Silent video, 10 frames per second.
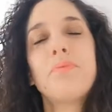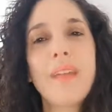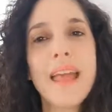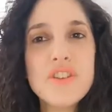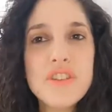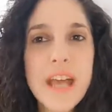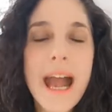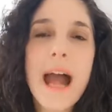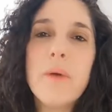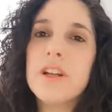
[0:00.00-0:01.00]
And today
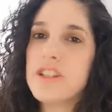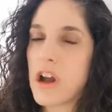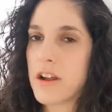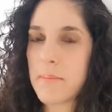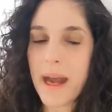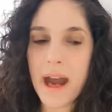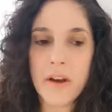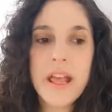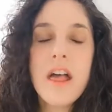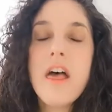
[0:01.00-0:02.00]
I want to talk
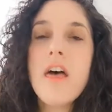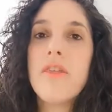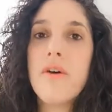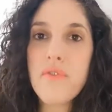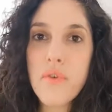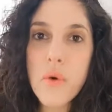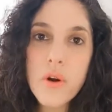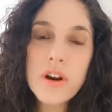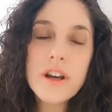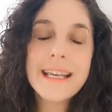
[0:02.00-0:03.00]
about the
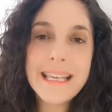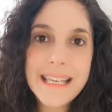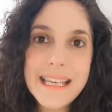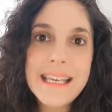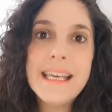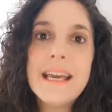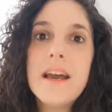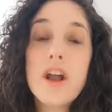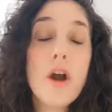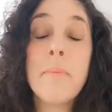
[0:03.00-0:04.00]
4 key
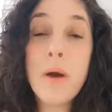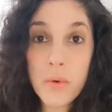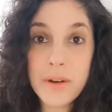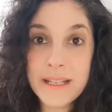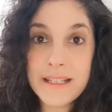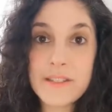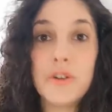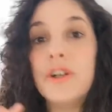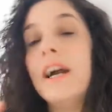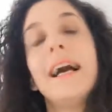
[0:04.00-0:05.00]
components
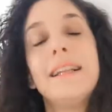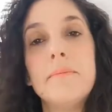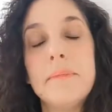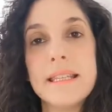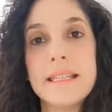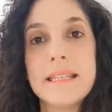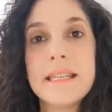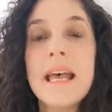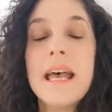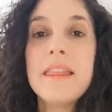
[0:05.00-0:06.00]
or elements
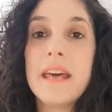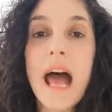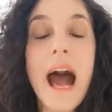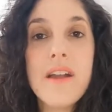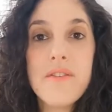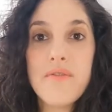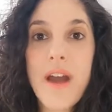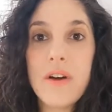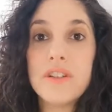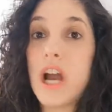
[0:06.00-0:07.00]
that I
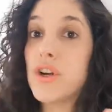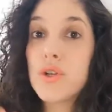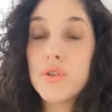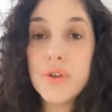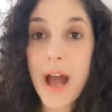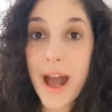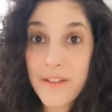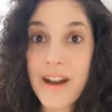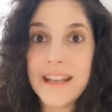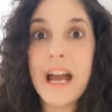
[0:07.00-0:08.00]
find are
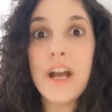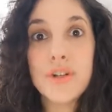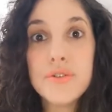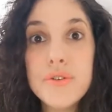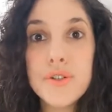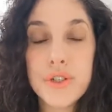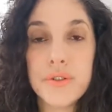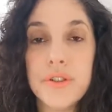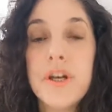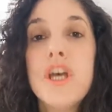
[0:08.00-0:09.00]

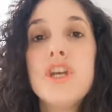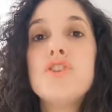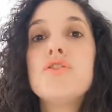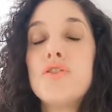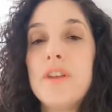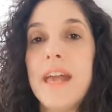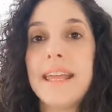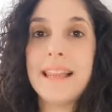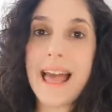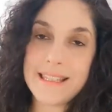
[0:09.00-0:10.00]
crucial to
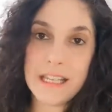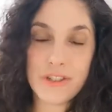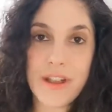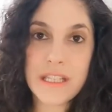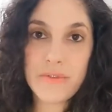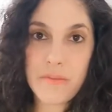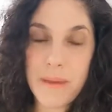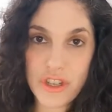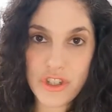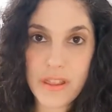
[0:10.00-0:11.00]
create lasting
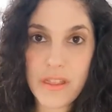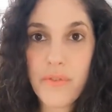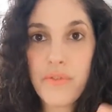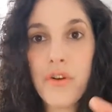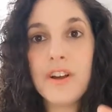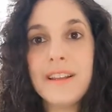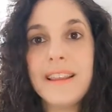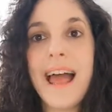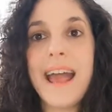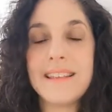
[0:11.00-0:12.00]
transformation. The 4
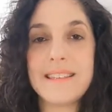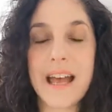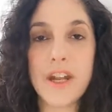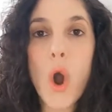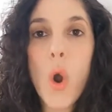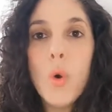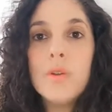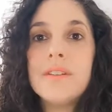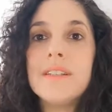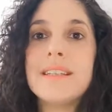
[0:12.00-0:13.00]
legs that
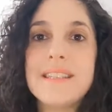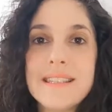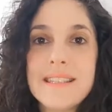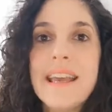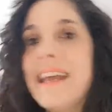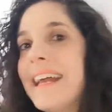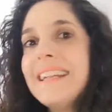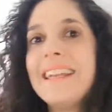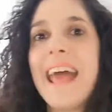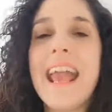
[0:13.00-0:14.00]
hold this
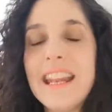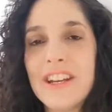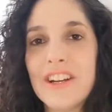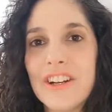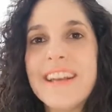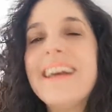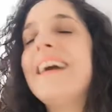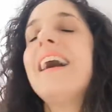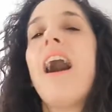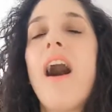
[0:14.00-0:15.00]
container
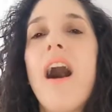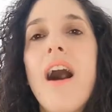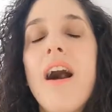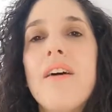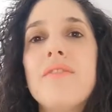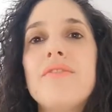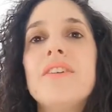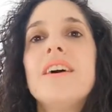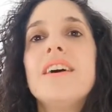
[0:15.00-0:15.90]
of